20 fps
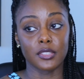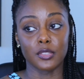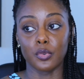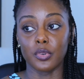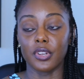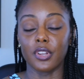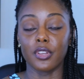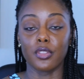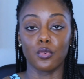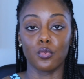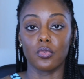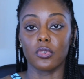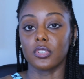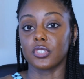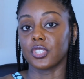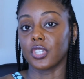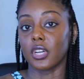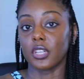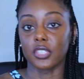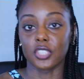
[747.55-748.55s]
So in other
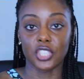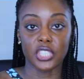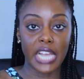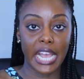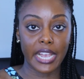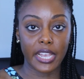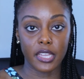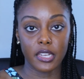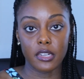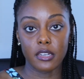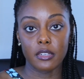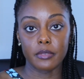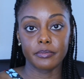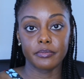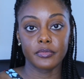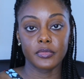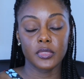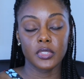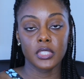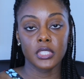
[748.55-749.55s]
words, y'all are shacking up.
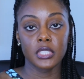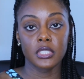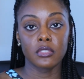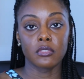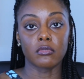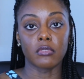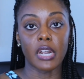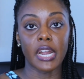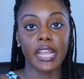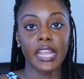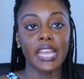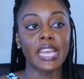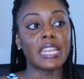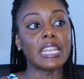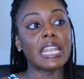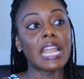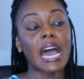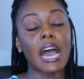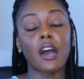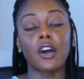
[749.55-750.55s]
Right.
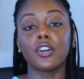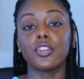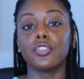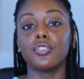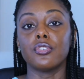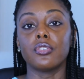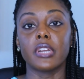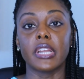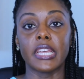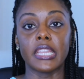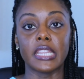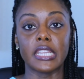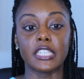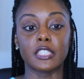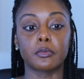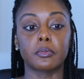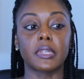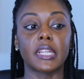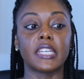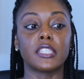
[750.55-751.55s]
And now you're in
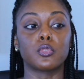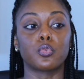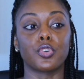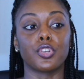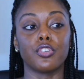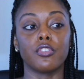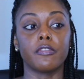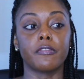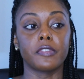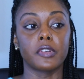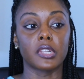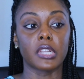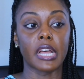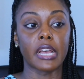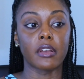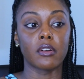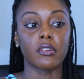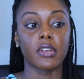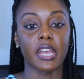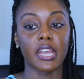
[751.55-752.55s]
this place where you feel
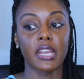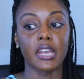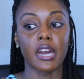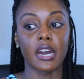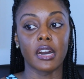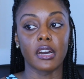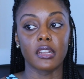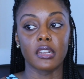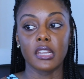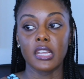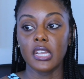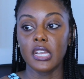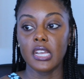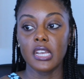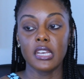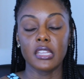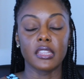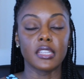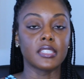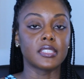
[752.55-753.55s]
like, okay, God,
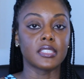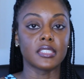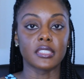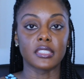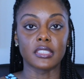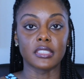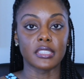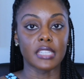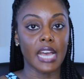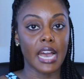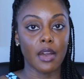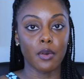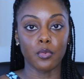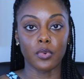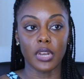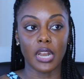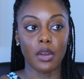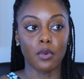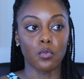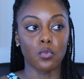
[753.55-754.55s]
this is not
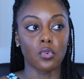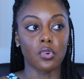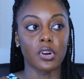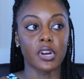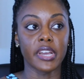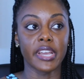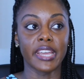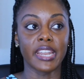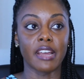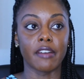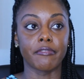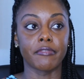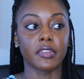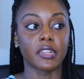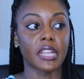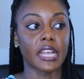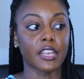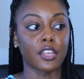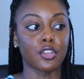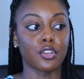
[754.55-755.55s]
what I want. And I feel
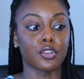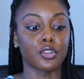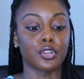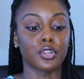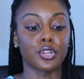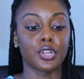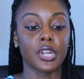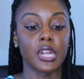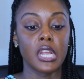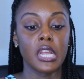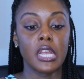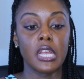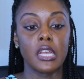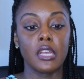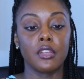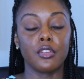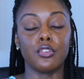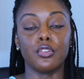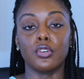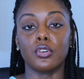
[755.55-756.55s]
like you're,
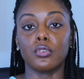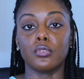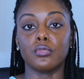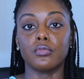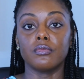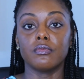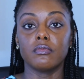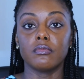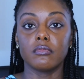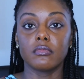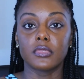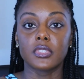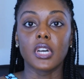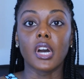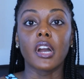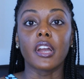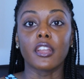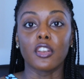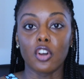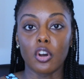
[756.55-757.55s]
you know,
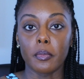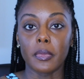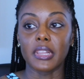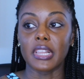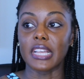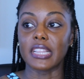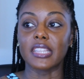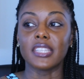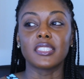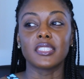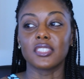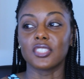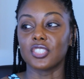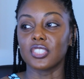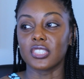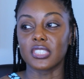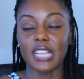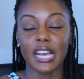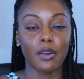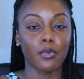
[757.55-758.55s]
tugging on me like this is
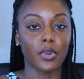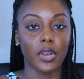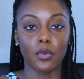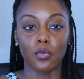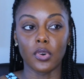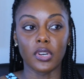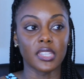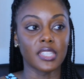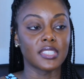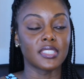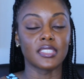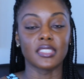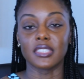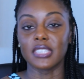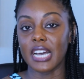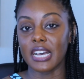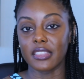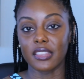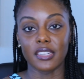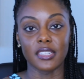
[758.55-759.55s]
just not what I want. This is
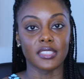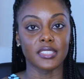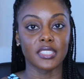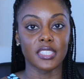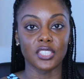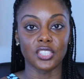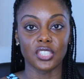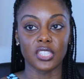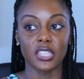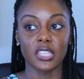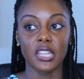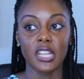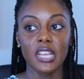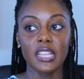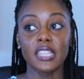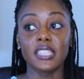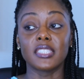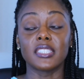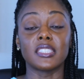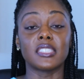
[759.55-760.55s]
not the decision.
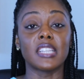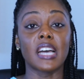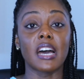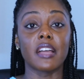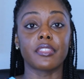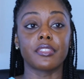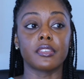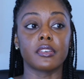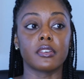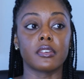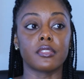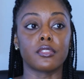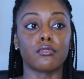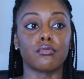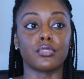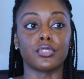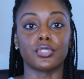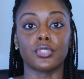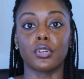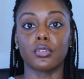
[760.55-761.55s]
This is not the the
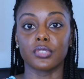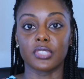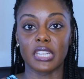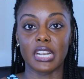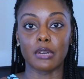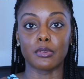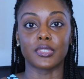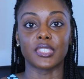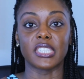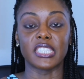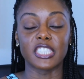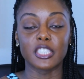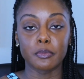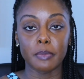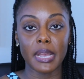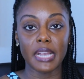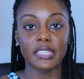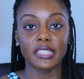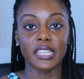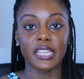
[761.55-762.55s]
results that I was
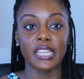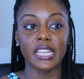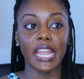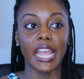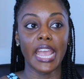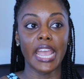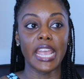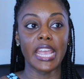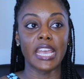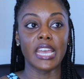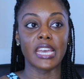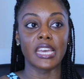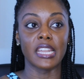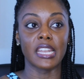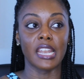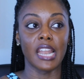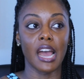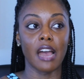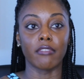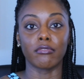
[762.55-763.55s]
expecting
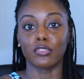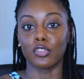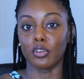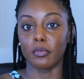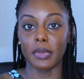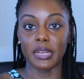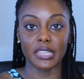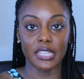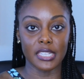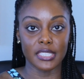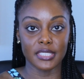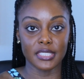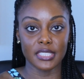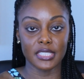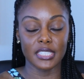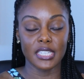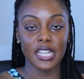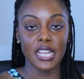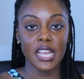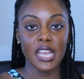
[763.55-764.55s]
and I've learned my
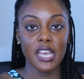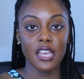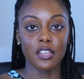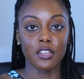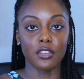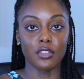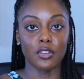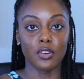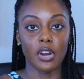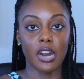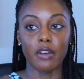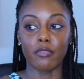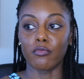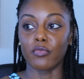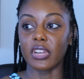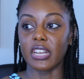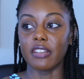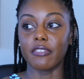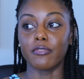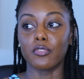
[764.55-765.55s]
lesson. You know, I'm
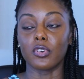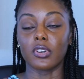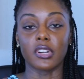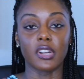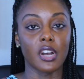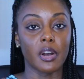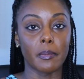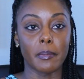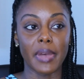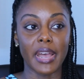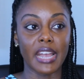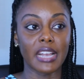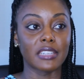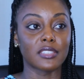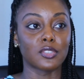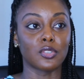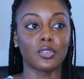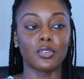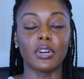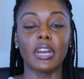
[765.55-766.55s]
ready for a comeback.
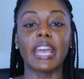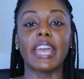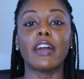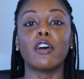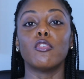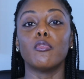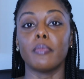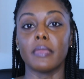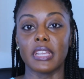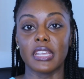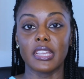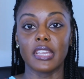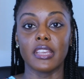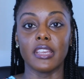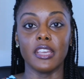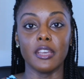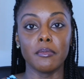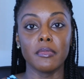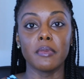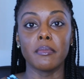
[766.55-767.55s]
So help me.
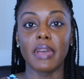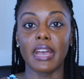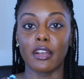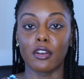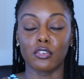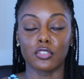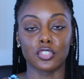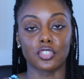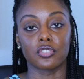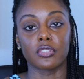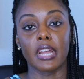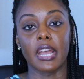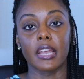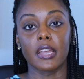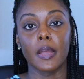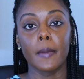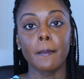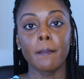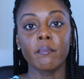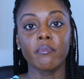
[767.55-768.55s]
Get me back on
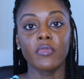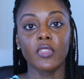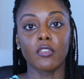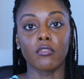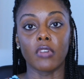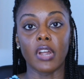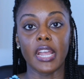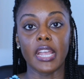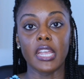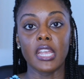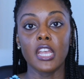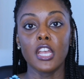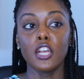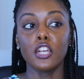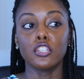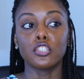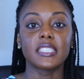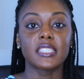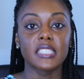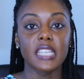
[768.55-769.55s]
track. Right?
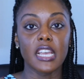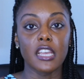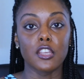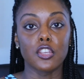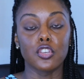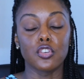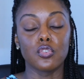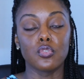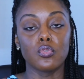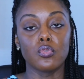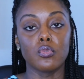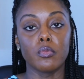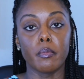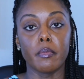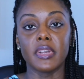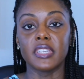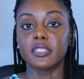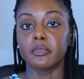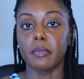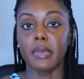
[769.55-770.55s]
Let's say you
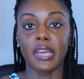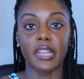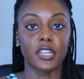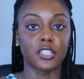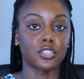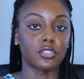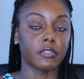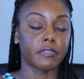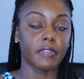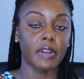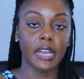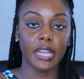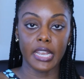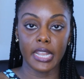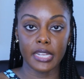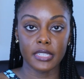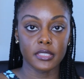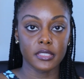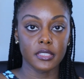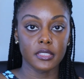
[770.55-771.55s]
mismanage your
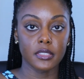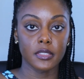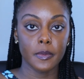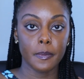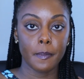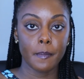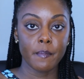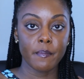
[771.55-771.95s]
finances.